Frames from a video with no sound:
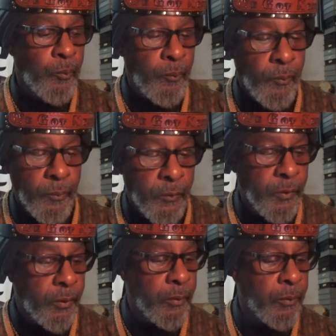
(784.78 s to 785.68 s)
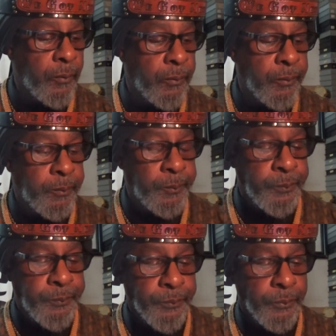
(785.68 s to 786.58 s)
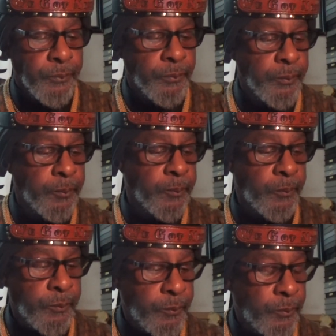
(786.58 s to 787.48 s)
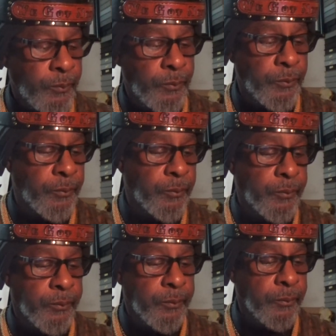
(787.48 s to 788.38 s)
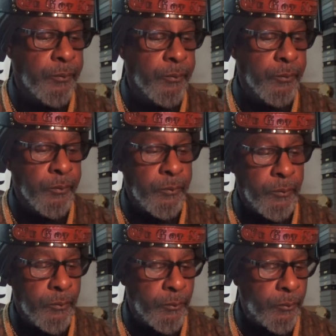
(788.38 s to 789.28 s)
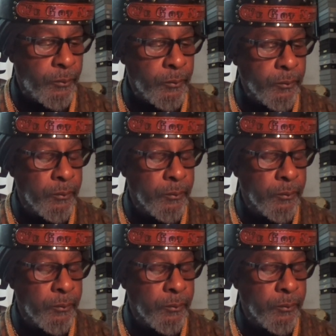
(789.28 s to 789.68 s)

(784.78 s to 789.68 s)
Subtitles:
(silence)